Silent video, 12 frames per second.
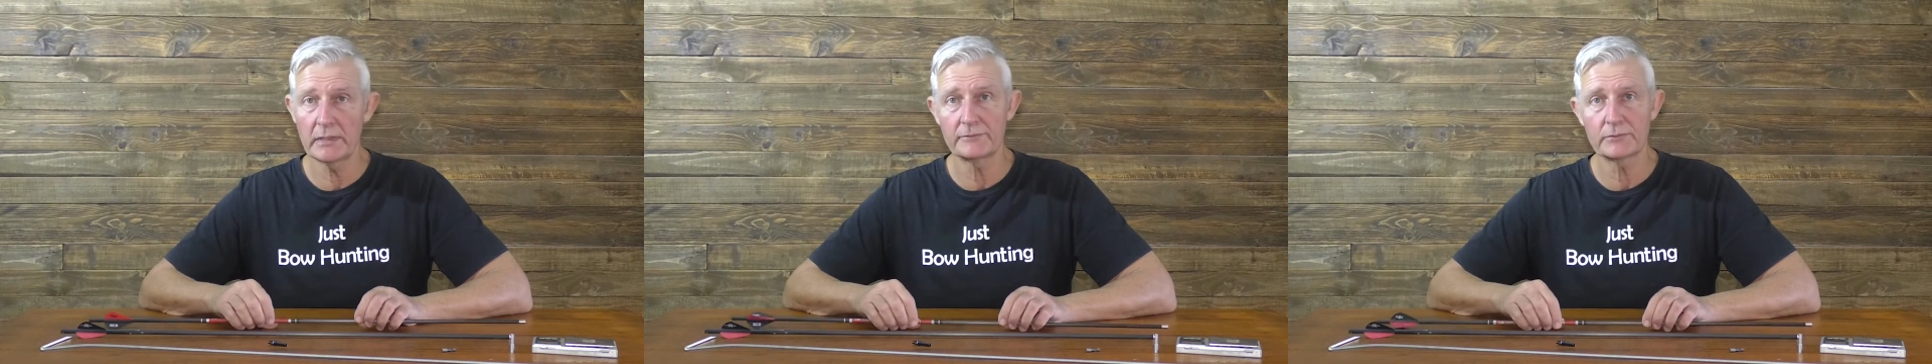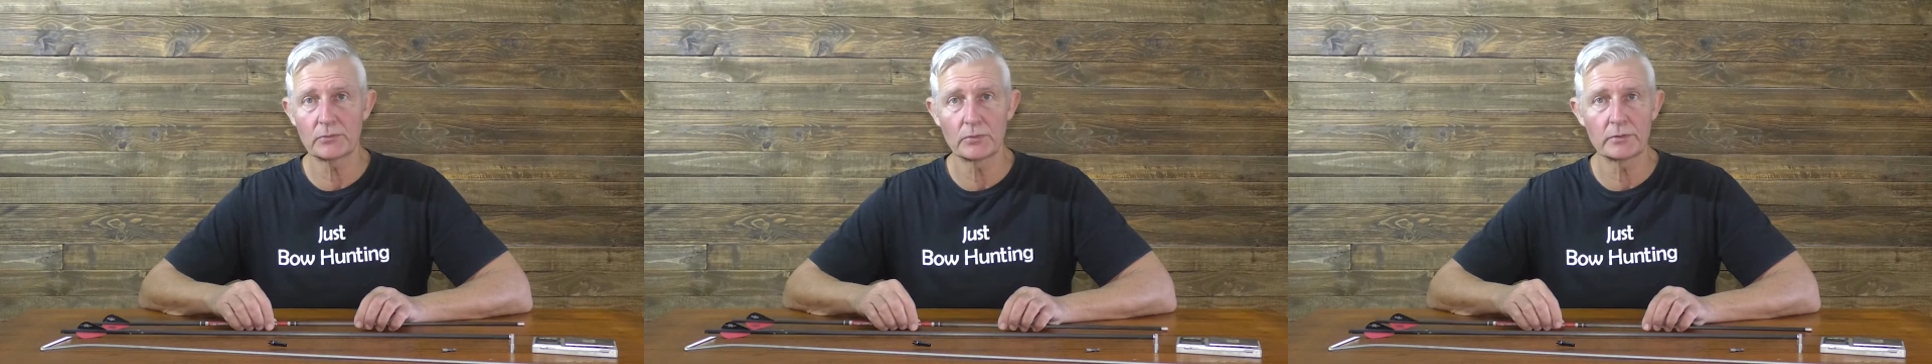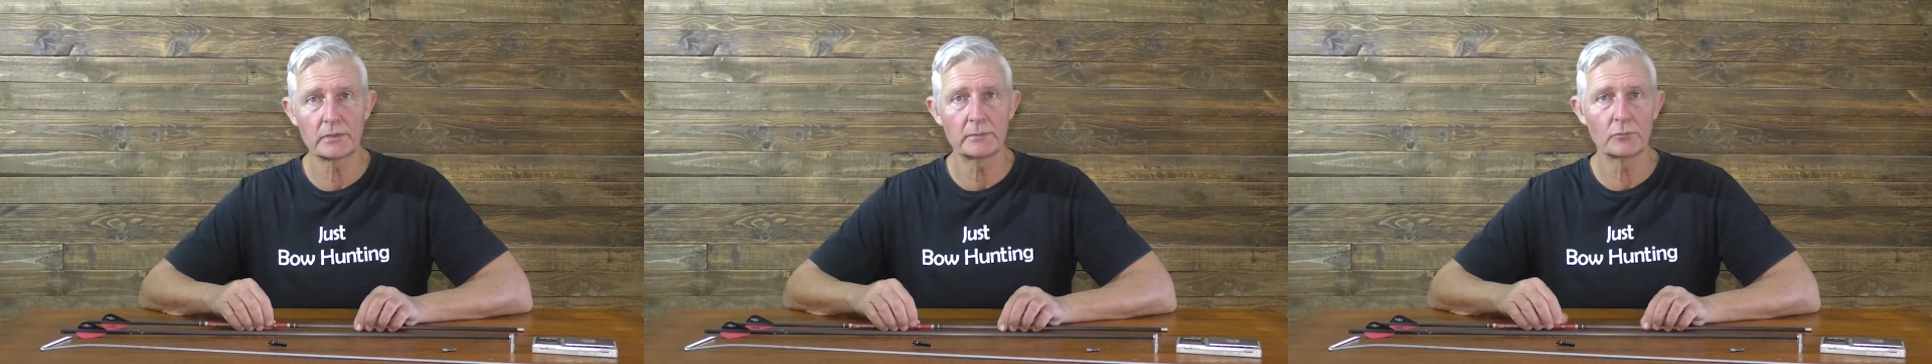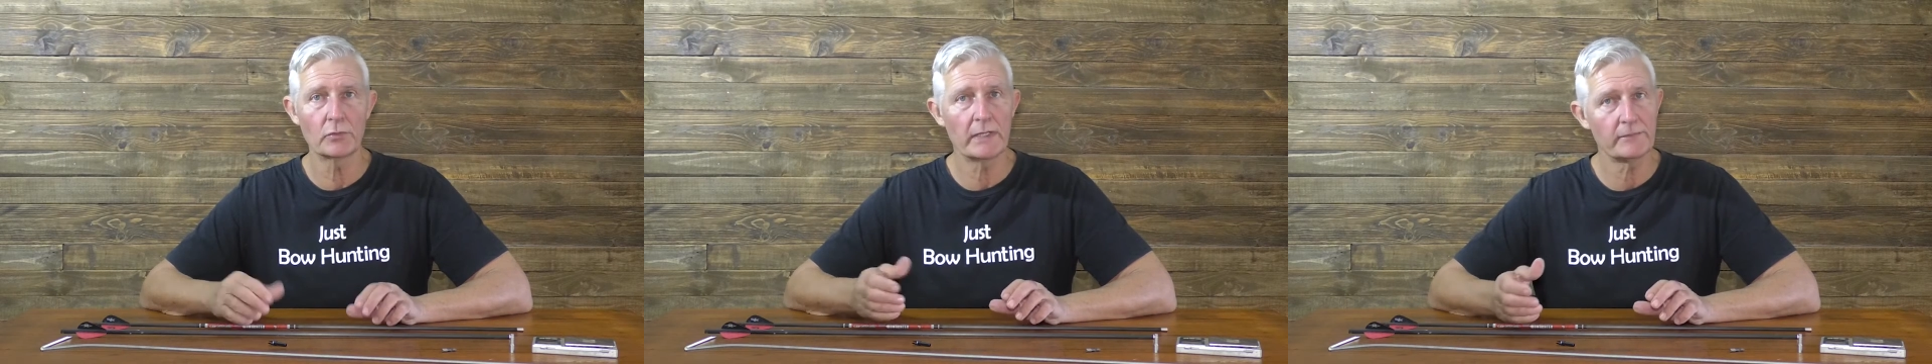I have to order
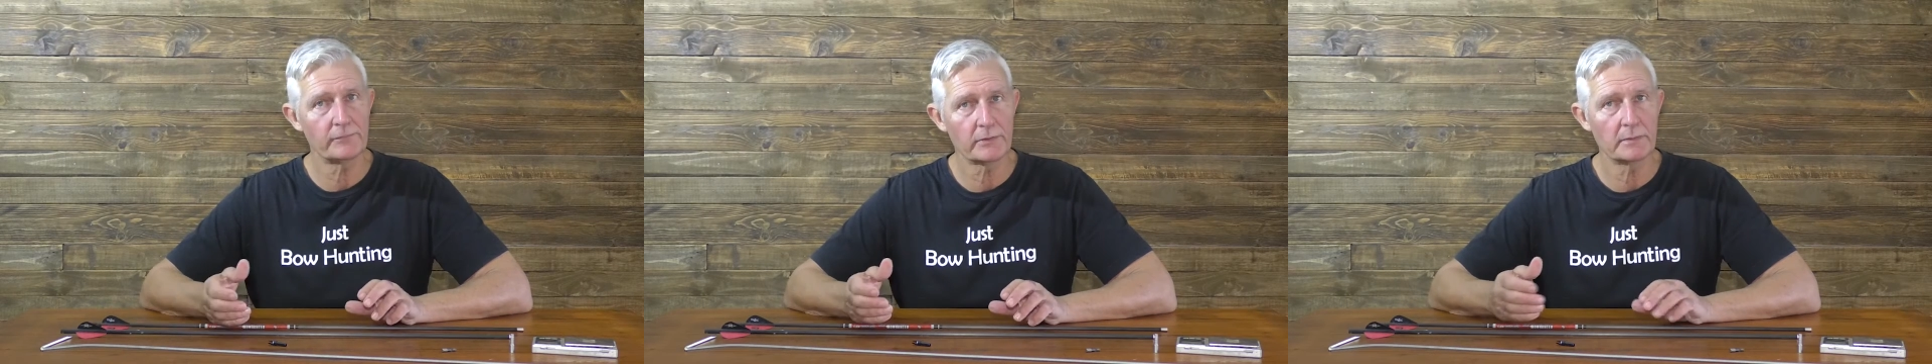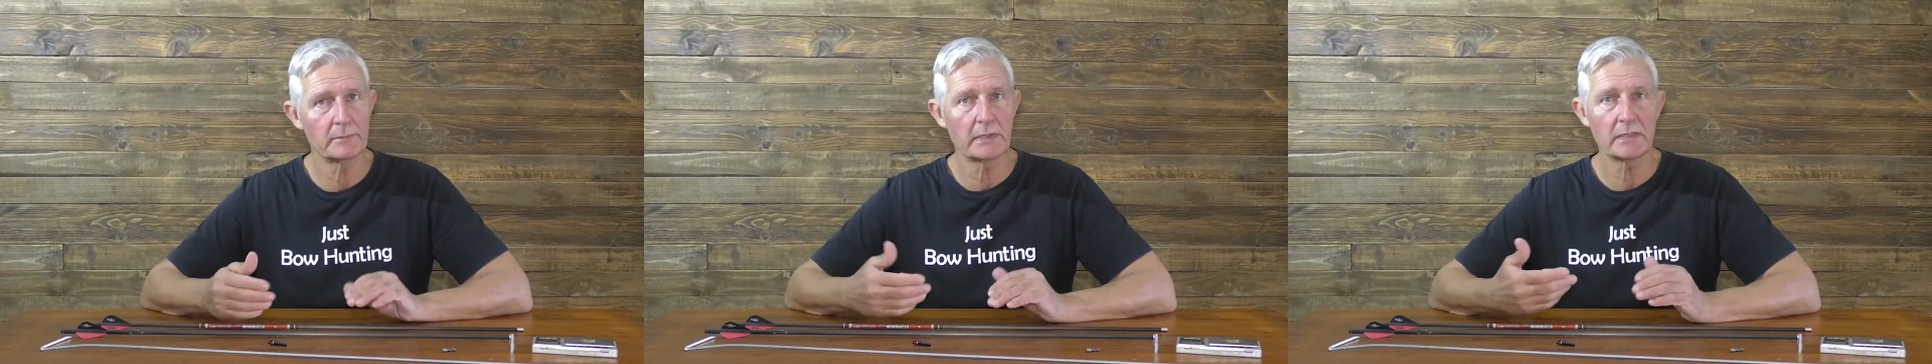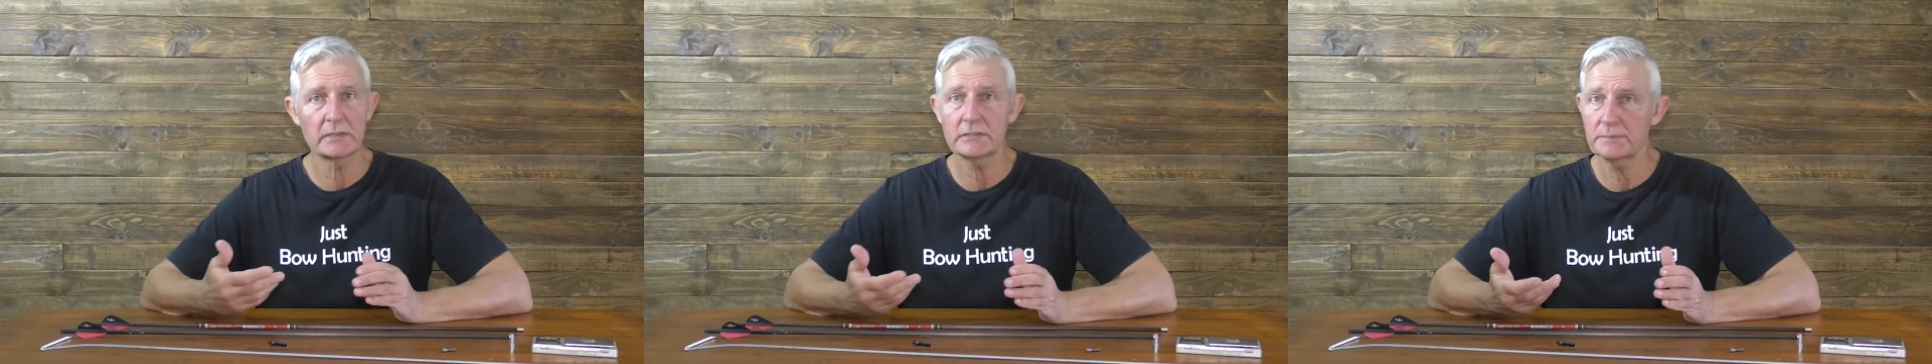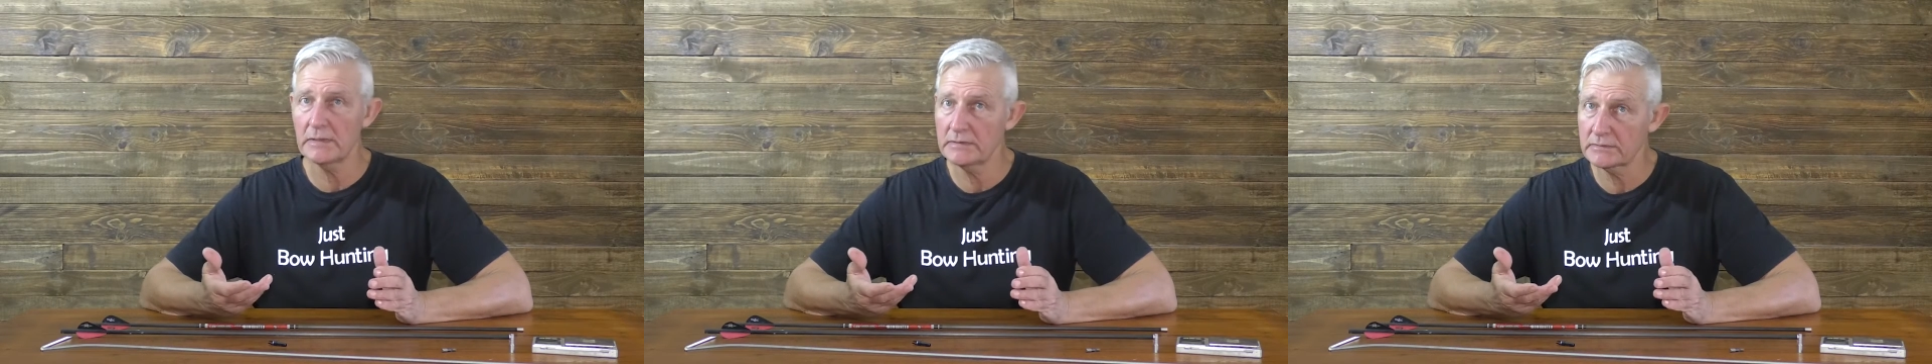them, wait for them, they're
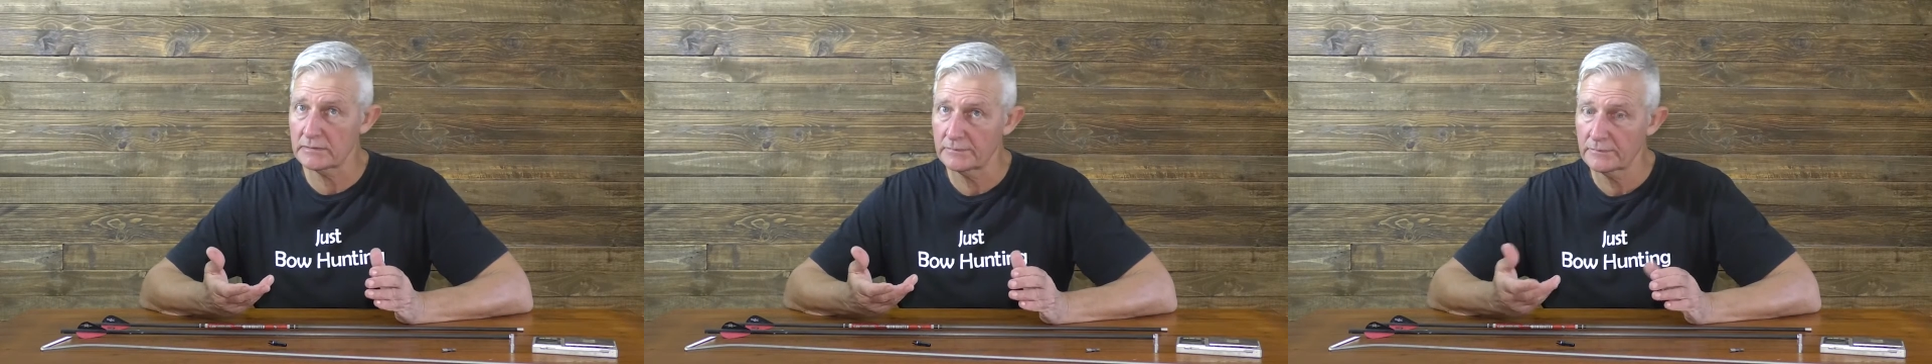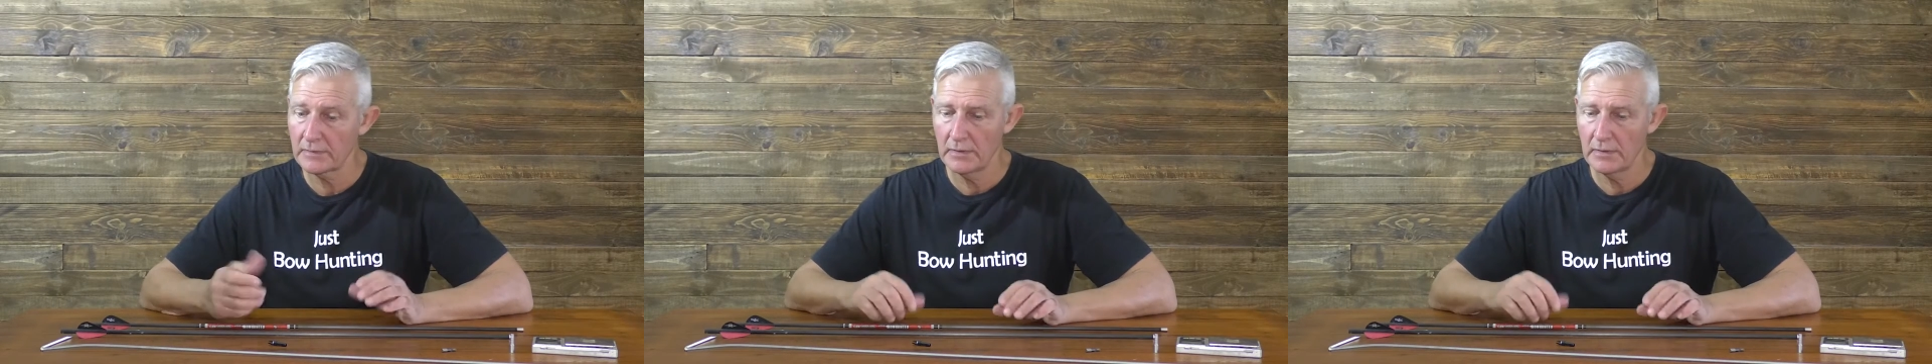expensive.